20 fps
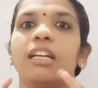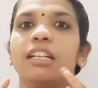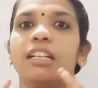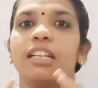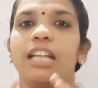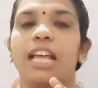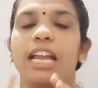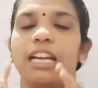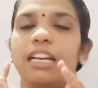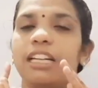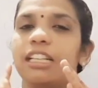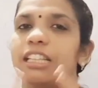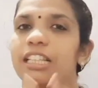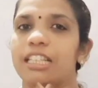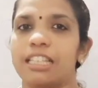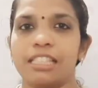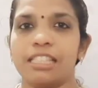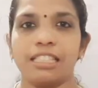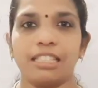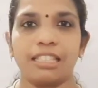Then
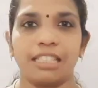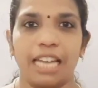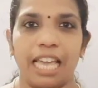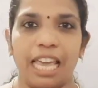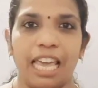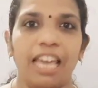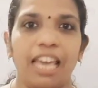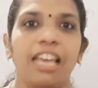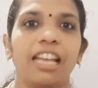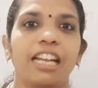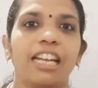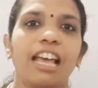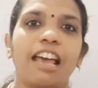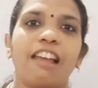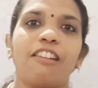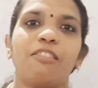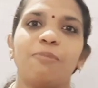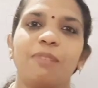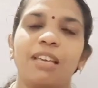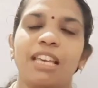Thursday there
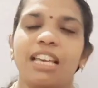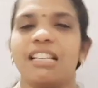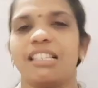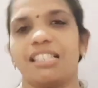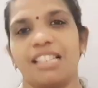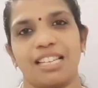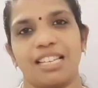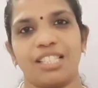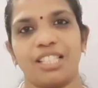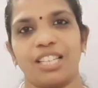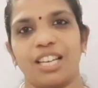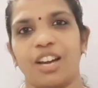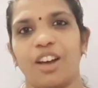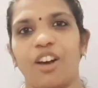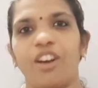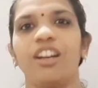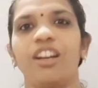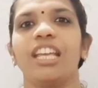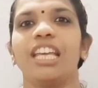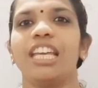will be a session
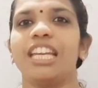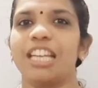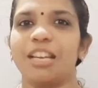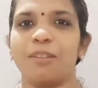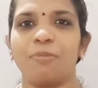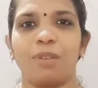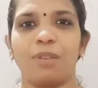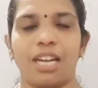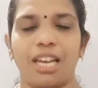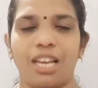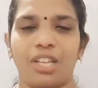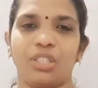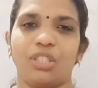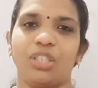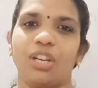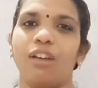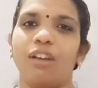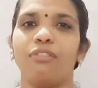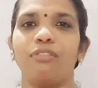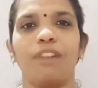on
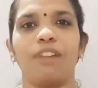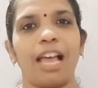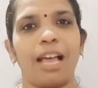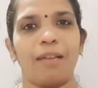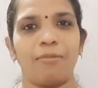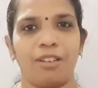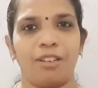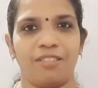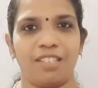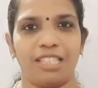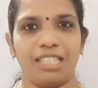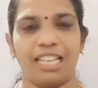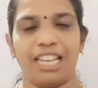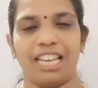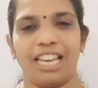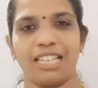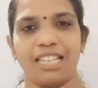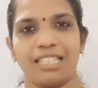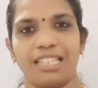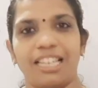interpretation of lab
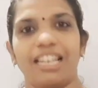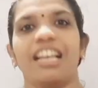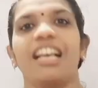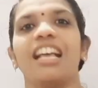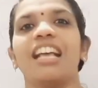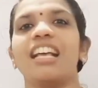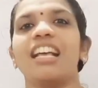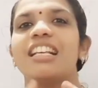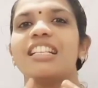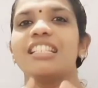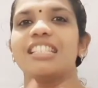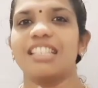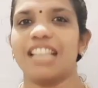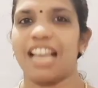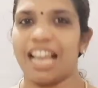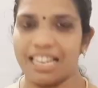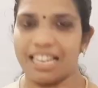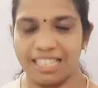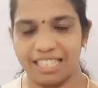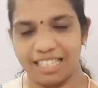investigation.
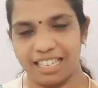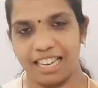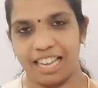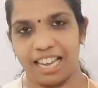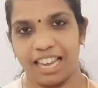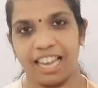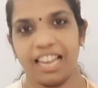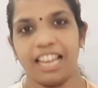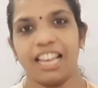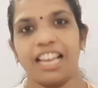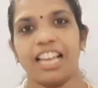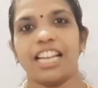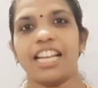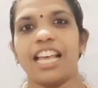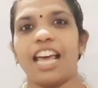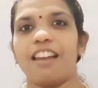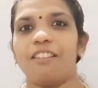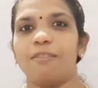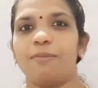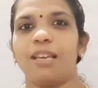Saturday
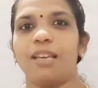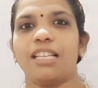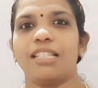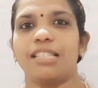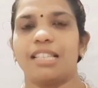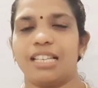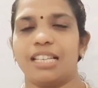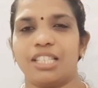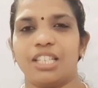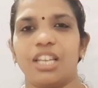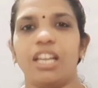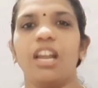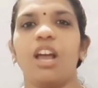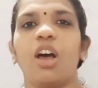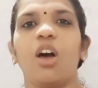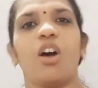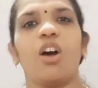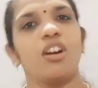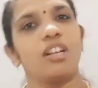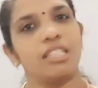there will be a session
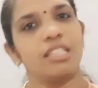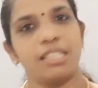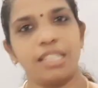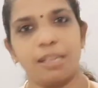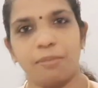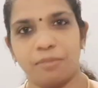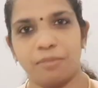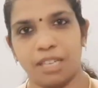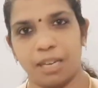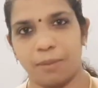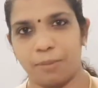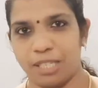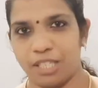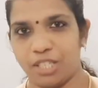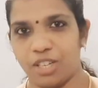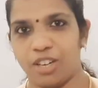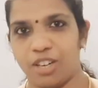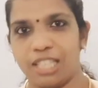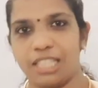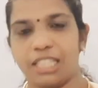on
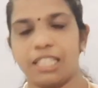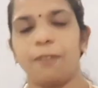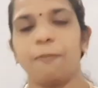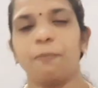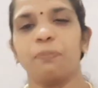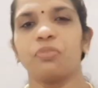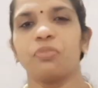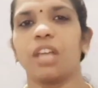symptomatology.